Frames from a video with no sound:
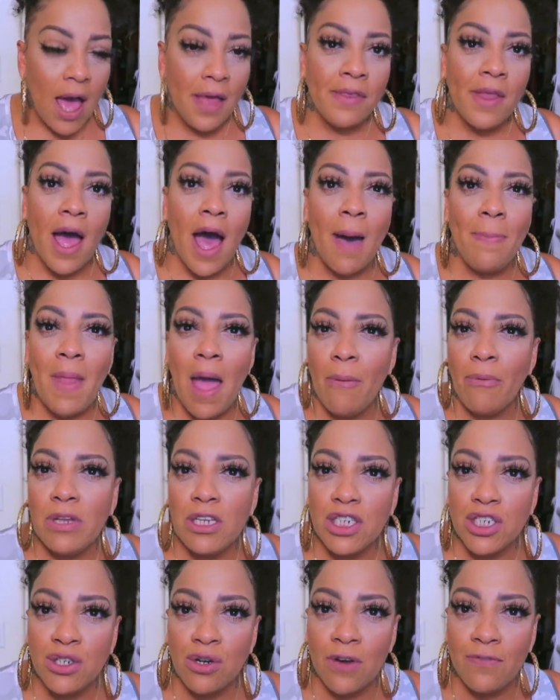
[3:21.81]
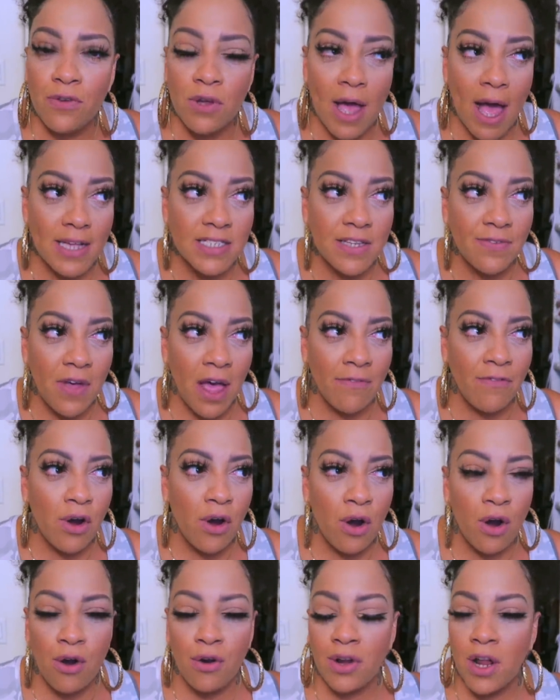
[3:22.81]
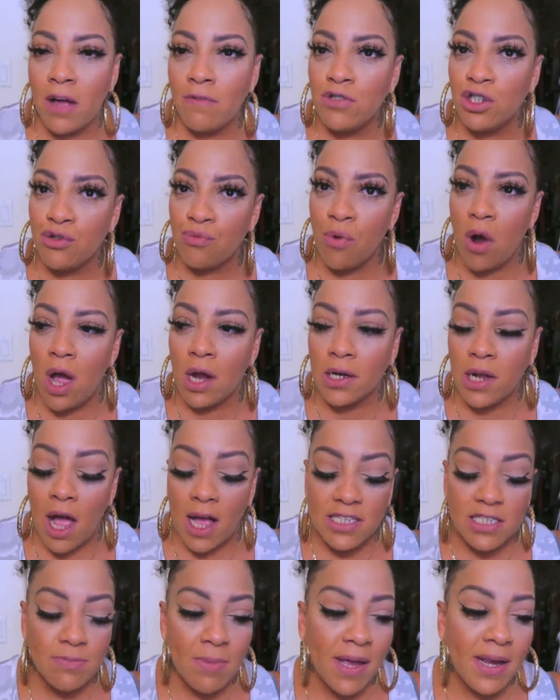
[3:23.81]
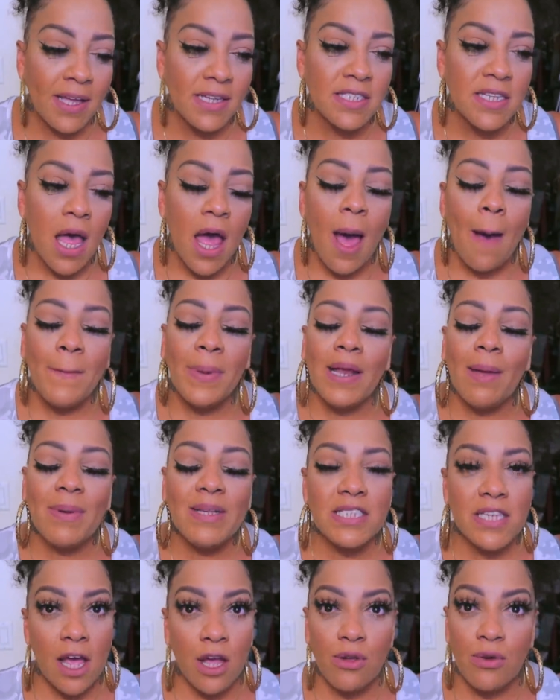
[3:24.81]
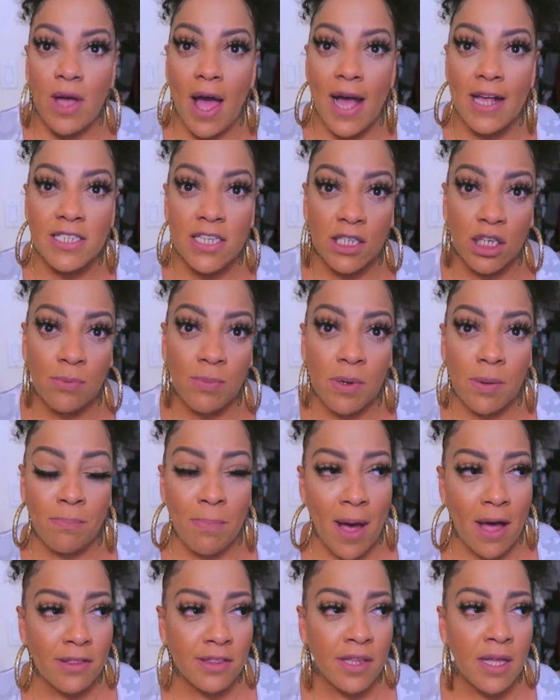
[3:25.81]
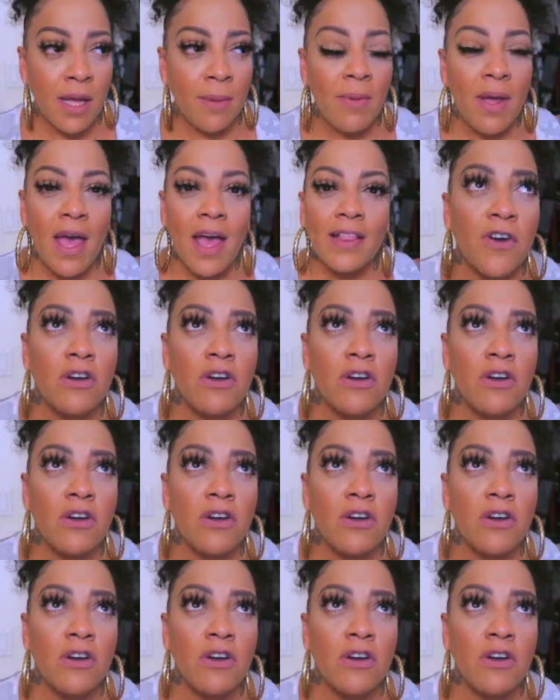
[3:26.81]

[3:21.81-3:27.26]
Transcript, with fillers: Now, I'm not really sure if you guys have ever heard of Gerard Cosmetics, but let me tell you guys a little bit about them.